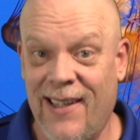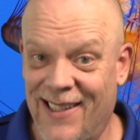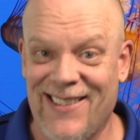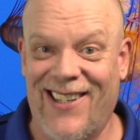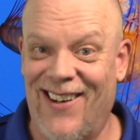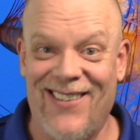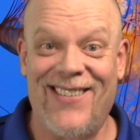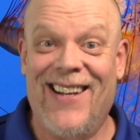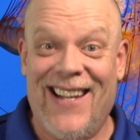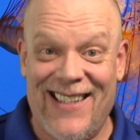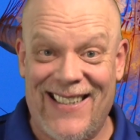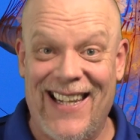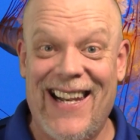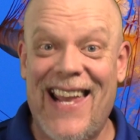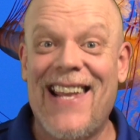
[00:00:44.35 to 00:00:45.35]
So
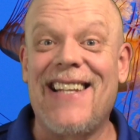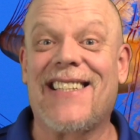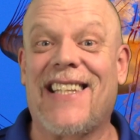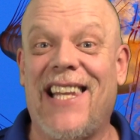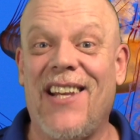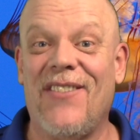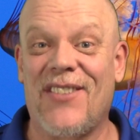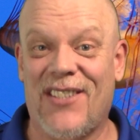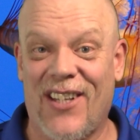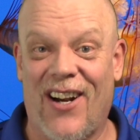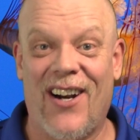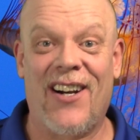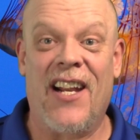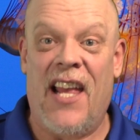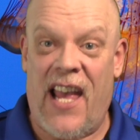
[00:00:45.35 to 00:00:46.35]
today is
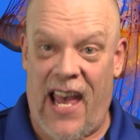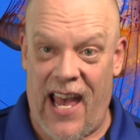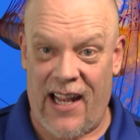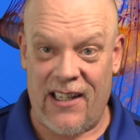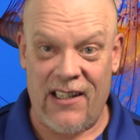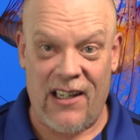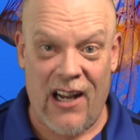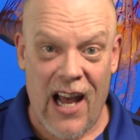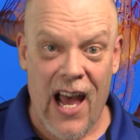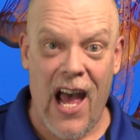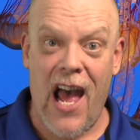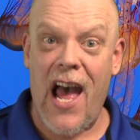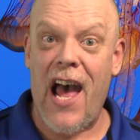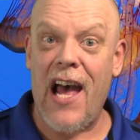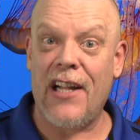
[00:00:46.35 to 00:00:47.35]
Keemstar, and
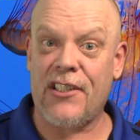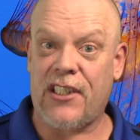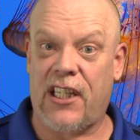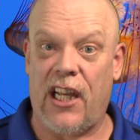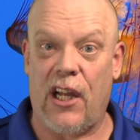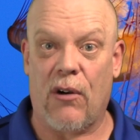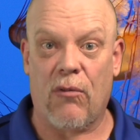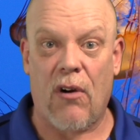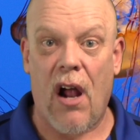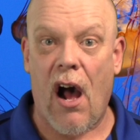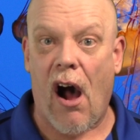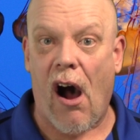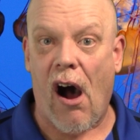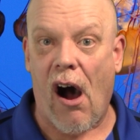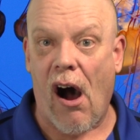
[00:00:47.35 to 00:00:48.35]
let's get
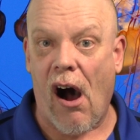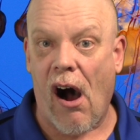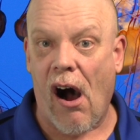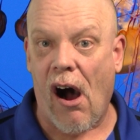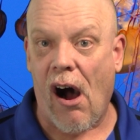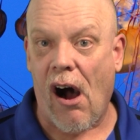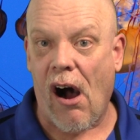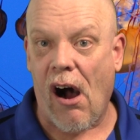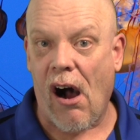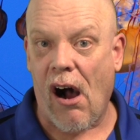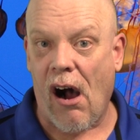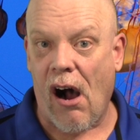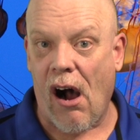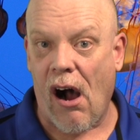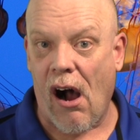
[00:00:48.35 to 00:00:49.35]

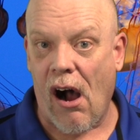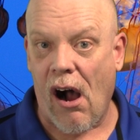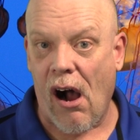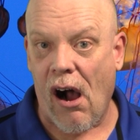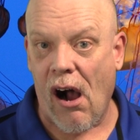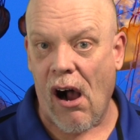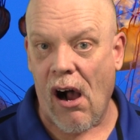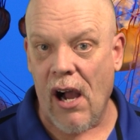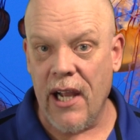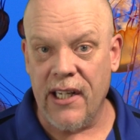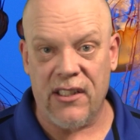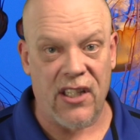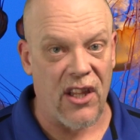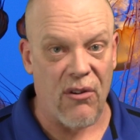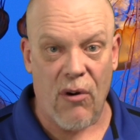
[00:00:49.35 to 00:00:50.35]
right
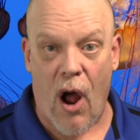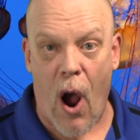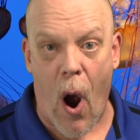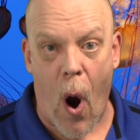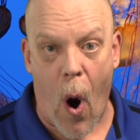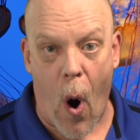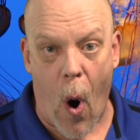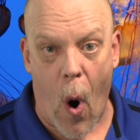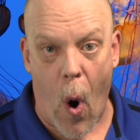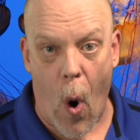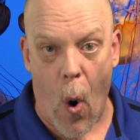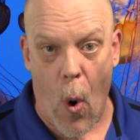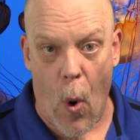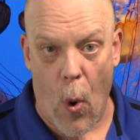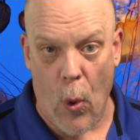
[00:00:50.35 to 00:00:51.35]
to the
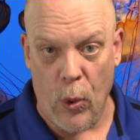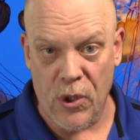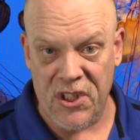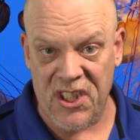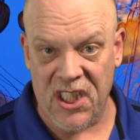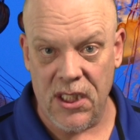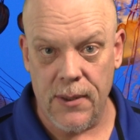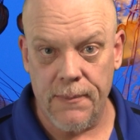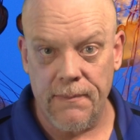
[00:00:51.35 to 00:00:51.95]
roast.